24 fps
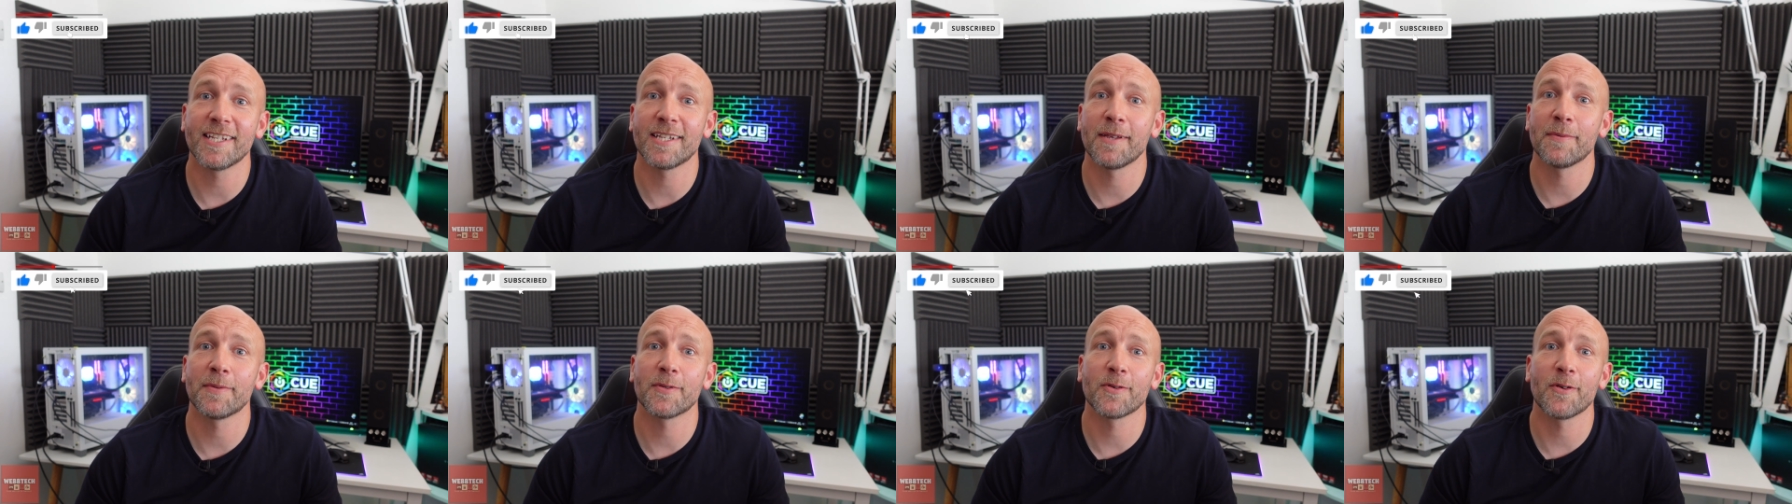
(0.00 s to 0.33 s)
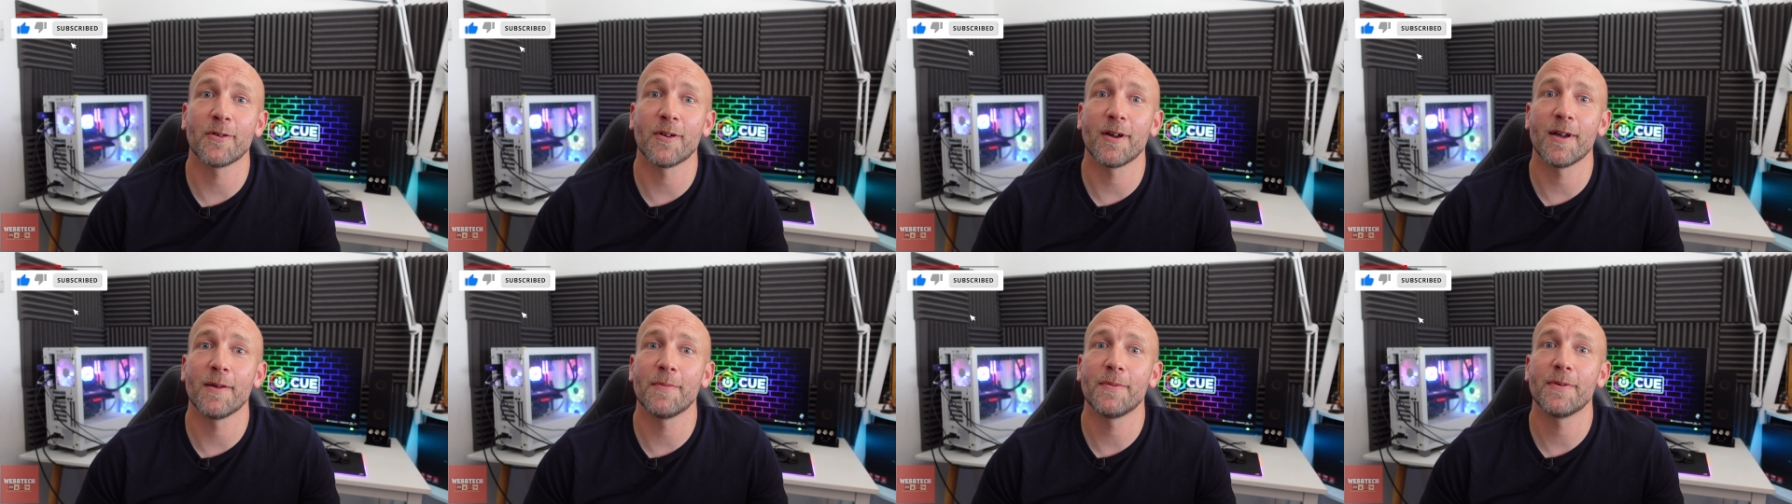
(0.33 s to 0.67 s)

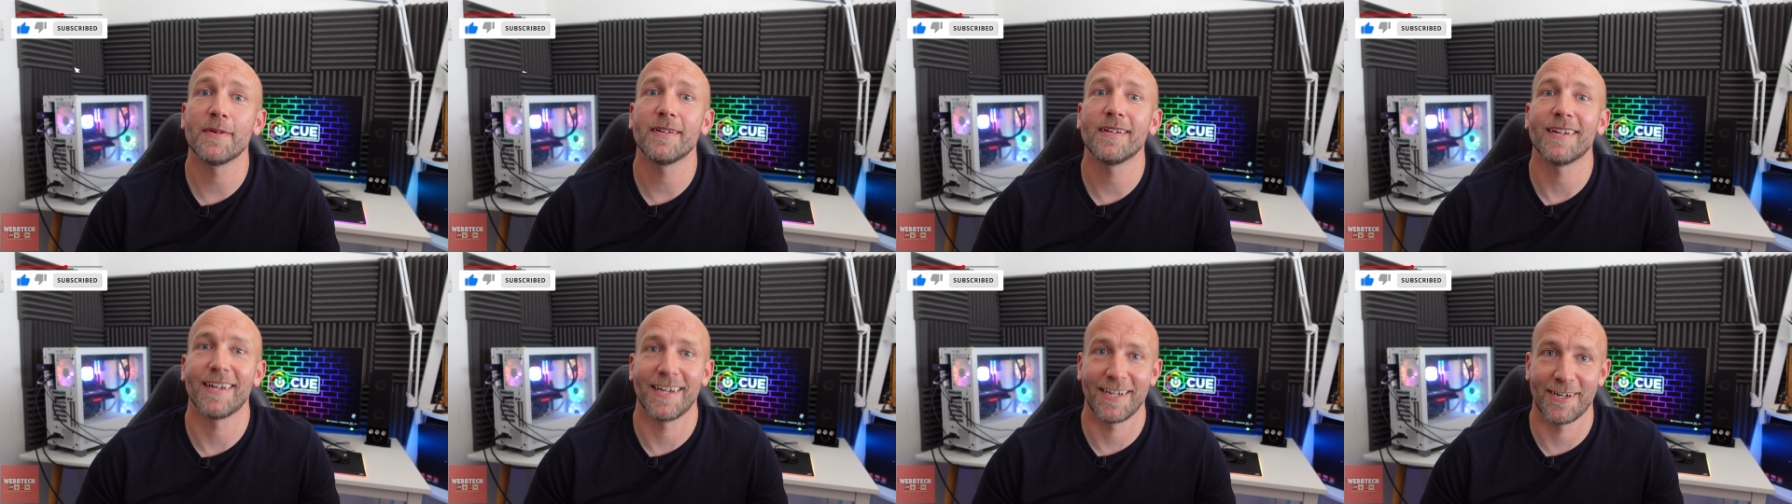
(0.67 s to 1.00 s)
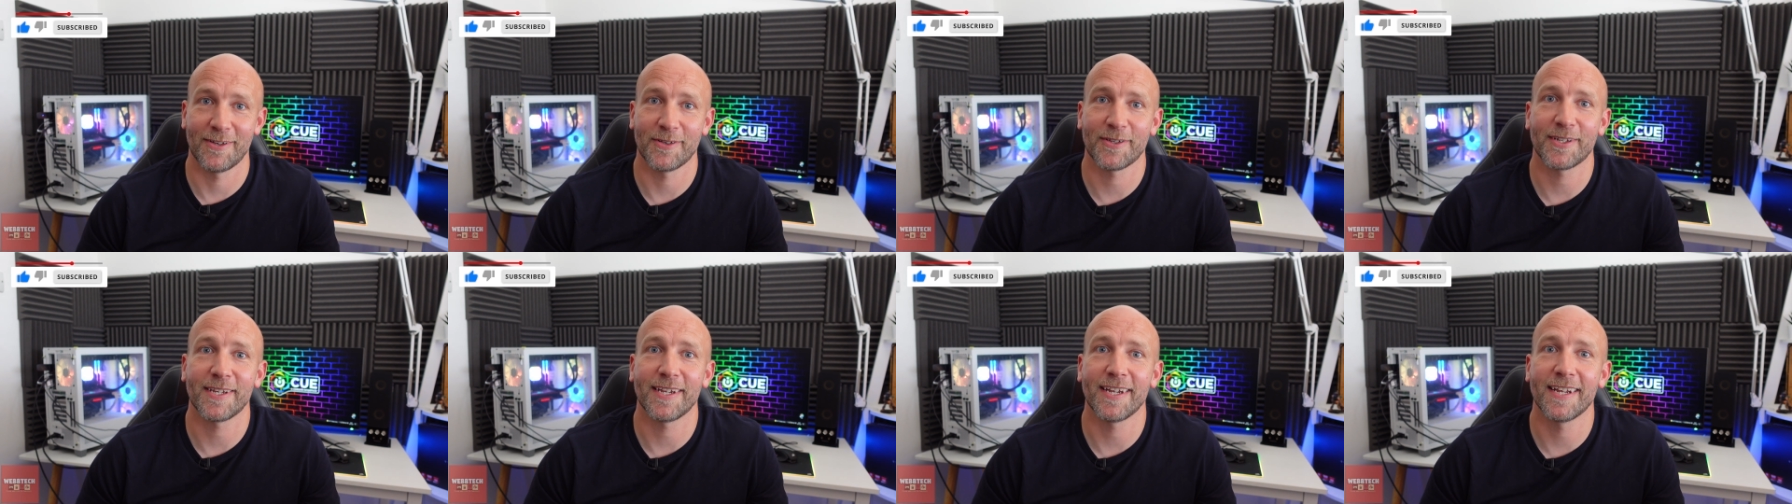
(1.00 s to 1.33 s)
subscribe, and
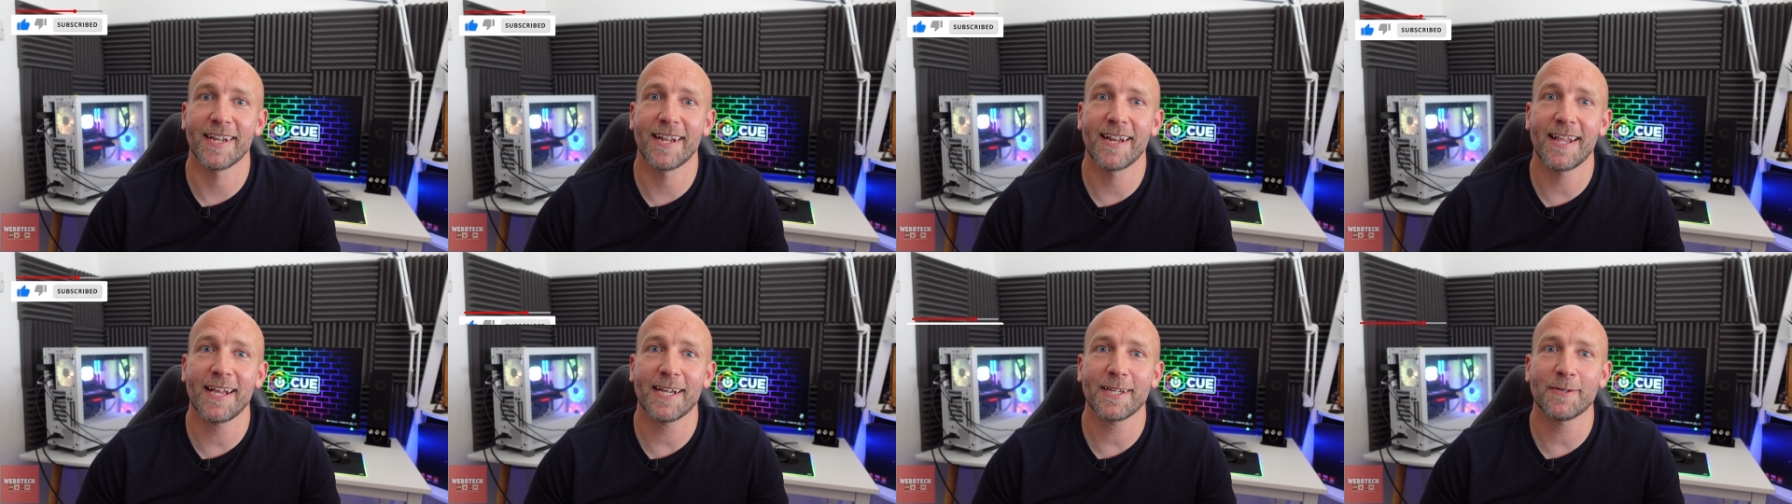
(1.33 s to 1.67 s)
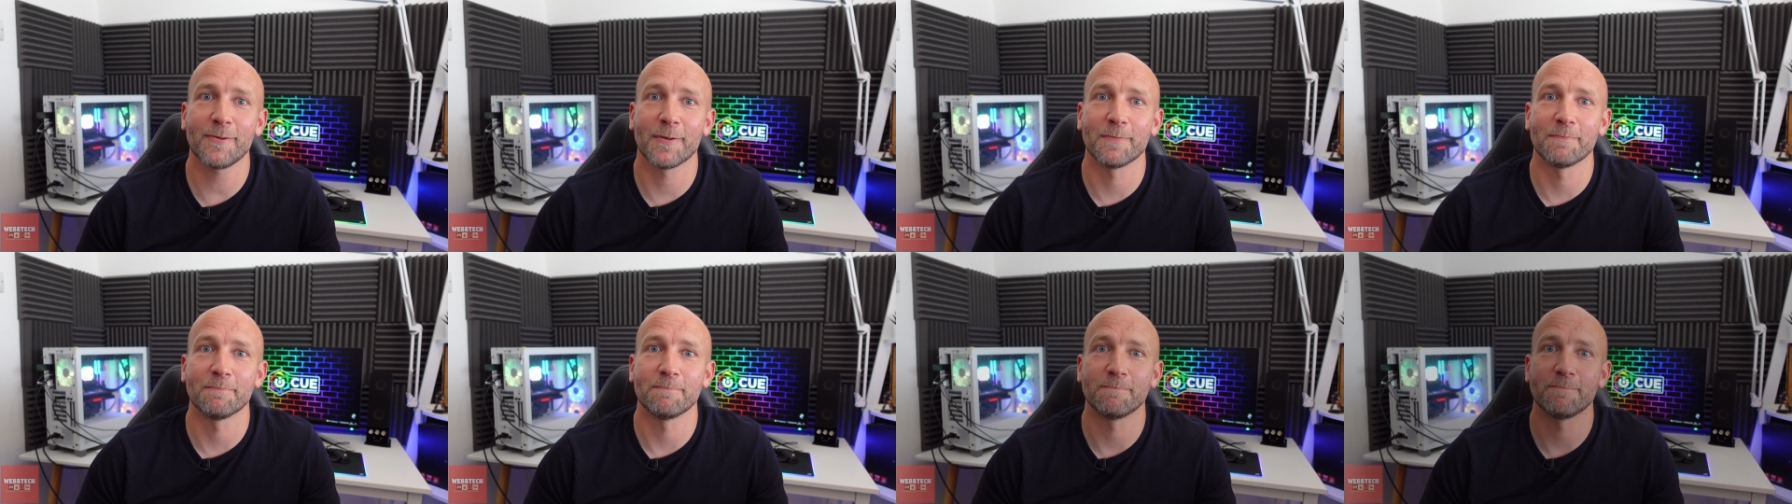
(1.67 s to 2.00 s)
I'll see you in the next
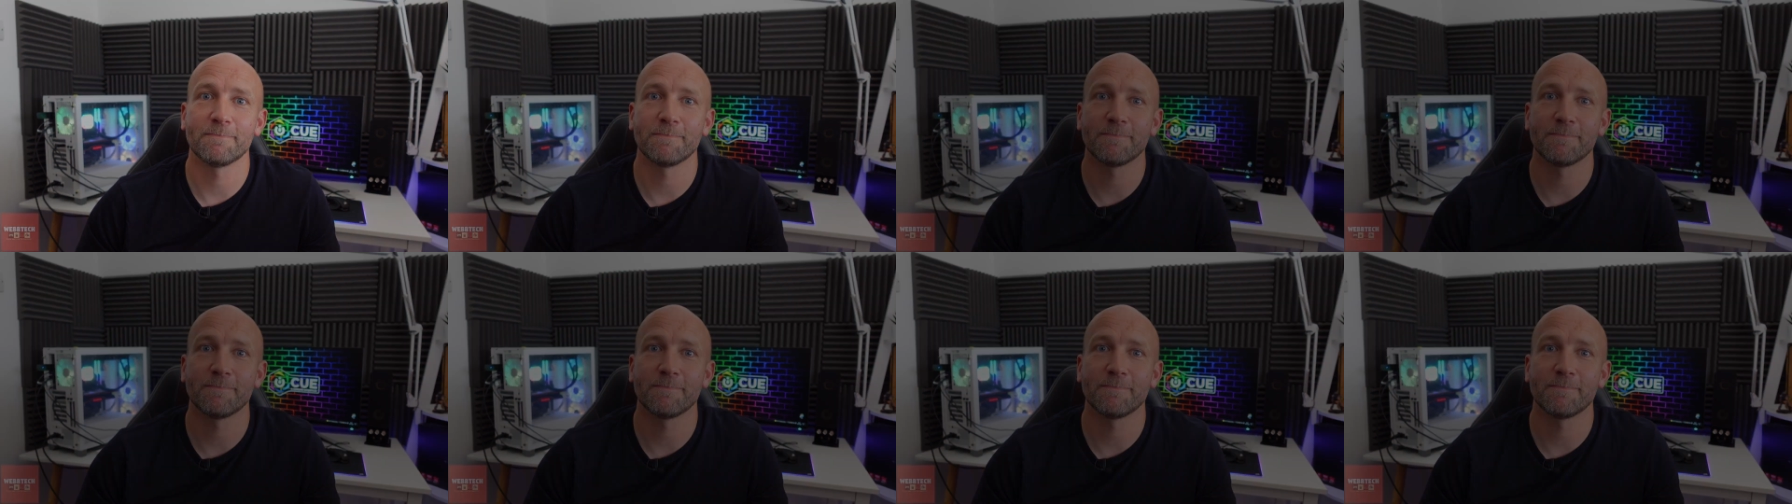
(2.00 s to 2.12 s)
one.